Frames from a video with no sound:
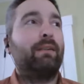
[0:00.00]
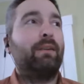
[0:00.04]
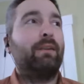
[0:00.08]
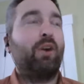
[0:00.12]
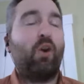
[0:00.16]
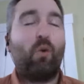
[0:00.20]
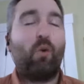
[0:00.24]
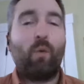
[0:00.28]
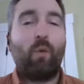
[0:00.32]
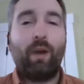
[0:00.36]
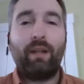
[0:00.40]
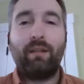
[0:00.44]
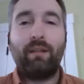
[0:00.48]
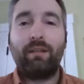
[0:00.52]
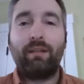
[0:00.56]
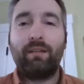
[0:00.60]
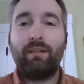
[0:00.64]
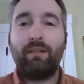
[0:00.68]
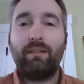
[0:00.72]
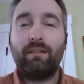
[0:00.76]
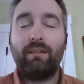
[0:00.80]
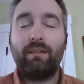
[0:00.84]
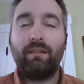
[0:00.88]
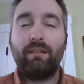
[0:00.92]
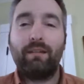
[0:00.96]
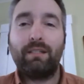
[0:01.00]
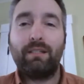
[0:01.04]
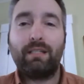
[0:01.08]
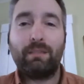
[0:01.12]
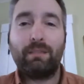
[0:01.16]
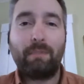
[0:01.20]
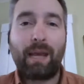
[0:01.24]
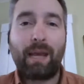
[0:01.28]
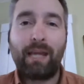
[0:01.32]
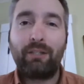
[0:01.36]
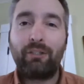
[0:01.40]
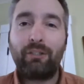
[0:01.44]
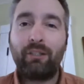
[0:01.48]
Went
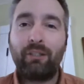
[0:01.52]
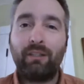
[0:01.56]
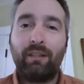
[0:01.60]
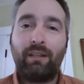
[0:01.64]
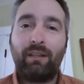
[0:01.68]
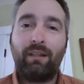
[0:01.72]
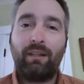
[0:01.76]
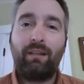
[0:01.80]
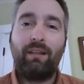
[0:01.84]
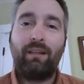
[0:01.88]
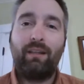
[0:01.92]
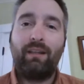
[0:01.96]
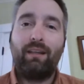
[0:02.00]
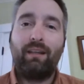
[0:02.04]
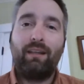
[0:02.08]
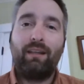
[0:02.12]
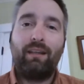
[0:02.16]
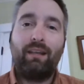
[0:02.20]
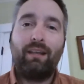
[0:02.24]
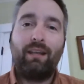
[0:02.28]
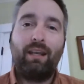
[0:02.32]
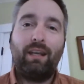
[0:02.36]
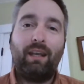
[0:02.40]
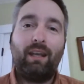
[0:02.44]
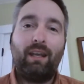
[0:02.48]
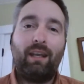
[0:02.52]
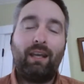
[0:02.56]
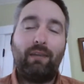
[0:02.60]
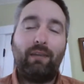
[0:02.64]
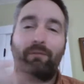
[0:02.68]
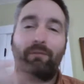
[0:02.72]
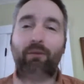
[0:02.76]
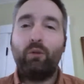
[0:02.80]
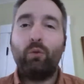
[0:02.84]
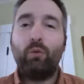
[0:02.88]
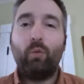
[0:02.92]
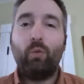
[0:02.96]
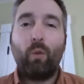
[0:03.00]
smashingly. If
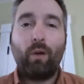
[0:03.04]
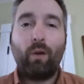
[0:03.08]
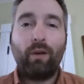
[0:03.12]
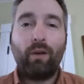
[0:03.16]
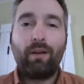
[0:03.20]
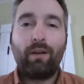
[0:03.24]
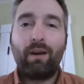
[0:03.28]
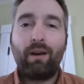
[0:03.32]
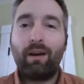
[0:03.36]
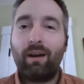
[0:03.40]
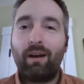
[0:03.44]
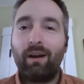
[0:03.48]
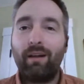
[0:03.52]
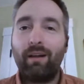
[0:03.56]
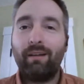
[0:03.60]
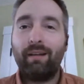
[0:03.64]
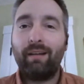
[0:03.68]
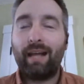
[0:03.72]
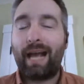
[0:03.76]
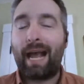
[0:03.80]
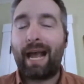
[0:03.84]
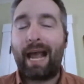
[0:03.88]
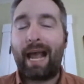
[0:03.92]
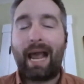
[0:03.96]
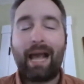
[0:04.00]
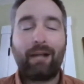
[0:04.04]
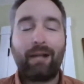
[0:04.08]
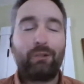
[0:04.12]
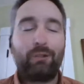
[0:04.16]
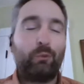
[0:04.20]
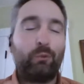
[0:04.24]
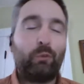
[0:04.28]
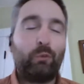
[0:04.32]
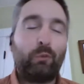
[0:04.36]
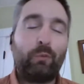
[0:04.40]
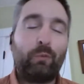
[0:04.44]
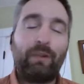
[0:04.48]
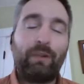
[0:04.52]
you weren't on, I
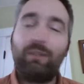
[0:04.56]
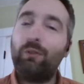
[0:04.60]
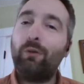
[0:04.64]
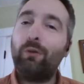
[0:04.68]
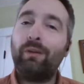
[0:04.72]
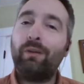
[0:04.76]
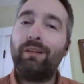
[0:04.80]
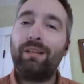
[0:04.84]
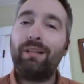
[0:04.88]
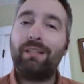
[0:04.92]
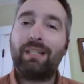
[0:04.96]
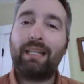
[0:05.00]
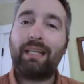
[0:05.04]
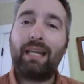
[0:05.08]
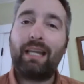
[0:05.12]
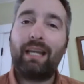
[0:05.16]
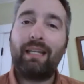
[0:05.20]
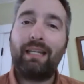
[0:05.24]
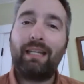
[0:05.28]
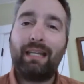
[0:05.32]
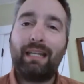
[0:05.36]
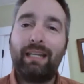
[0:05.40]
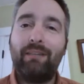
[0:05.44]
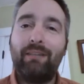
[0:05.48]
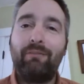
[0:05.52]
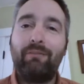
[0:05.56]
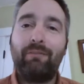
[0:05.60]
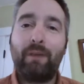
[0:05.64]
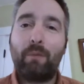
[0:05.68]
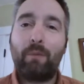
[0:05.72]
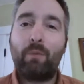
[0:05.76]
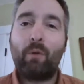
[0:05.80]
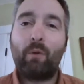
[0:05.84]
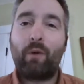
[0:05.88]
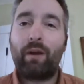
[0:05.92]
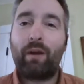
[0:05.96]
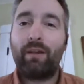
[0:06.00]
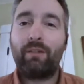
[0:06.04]
actually will be doing this again in
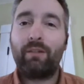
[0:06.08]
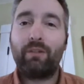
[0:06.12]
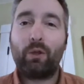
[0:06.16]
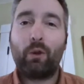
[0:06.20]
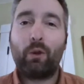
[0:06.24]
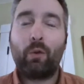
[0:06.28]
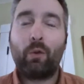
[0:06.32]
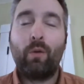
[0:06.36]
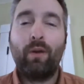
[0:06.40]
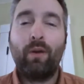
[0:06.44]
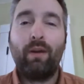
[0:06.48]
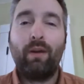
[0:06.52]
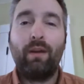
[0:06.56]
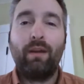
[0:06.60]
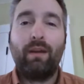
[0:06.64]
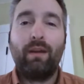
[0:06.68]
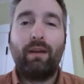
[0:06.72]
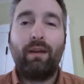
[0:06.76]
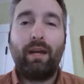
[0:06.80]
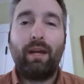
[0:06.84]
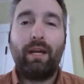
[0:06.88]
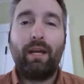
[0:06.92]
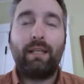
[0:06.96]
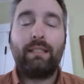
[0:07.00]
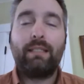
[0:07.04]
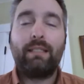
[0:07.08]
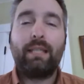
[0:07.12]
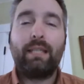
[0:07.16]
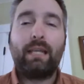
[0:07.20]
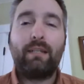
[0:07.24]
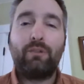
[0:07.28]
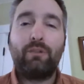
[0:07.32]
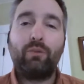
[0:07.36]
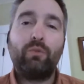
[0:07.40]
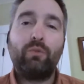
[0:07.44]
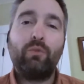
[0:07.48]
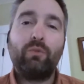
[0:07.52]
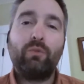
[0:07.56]
February. So stay
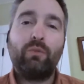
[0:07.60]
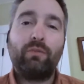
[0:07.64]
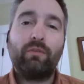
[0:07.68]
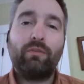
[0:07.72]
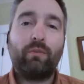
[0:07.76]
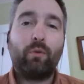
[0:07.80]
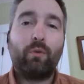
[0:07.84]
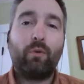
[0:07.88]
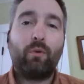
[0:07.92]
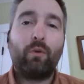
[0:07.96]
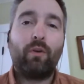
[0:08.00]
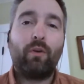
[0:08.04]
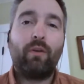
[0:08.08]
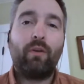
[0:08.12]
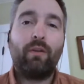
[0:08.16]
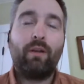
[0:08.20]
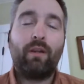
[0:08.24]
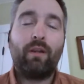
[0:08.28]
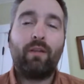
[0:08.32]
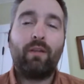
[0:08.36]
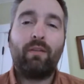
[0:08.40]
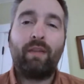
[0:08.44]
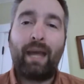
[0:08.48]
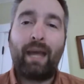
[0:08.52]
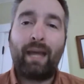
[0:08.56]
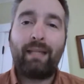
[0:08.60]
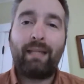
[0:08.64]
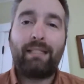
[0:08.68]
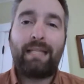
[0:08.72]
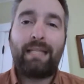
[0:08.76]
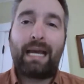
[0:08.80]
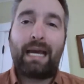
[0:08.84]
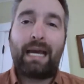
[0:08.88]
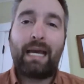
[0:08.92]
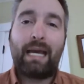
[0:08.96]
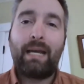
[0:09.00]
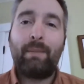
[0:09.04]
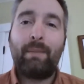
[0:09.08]
tuned for that
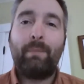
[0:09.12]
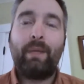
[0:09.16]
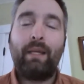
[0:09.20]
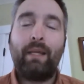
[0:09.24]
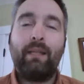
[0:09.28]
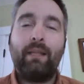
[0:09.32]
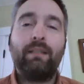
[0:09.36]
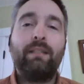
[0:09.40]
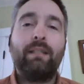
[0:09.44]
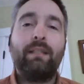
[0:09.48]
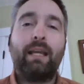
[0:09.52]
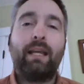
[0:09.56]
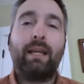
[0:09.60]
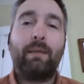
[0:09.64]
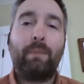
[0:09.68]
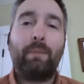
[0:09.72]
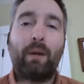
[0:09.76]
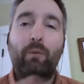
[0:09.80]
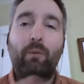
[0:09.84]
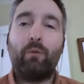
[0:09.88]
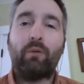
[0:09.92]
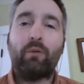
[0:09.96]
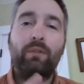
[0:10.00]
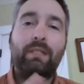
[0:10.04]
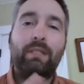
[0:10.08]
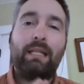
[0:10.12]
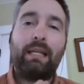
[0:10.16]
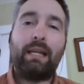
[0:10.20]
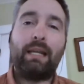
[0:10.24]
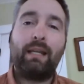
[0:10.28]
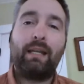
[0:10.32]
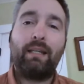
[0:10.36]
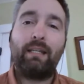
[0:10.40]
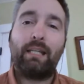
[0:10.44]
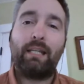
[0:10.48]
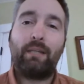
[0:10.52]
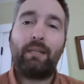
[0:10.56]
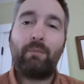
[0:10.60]
time and setup. I will send
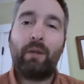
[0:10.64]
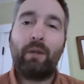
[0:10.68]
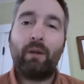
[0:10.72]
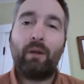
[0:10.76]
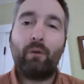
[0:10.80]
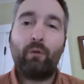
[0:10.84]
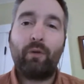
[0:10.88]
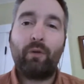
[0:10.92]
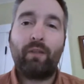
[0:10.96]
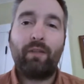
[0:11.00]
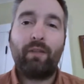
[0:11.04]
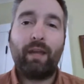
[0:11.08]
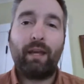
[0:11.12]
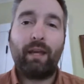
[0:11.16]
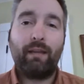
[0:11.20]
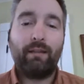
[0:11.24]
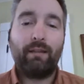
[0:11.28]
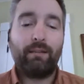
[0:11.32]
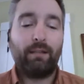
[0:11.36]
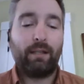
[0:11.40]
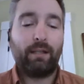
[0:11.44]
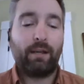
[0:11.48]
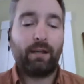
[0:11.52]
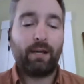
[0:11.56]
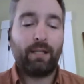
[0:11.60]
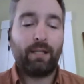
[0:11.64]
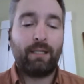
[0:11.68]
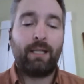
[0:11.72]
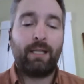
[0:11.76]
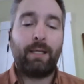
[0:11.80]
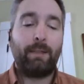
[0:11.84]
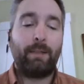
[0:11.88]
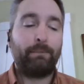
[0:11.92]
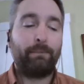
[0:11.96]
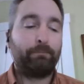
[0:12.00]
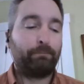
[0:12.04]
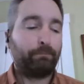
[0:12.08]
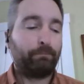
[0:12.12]
out an email with that on
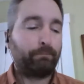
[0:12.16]
there.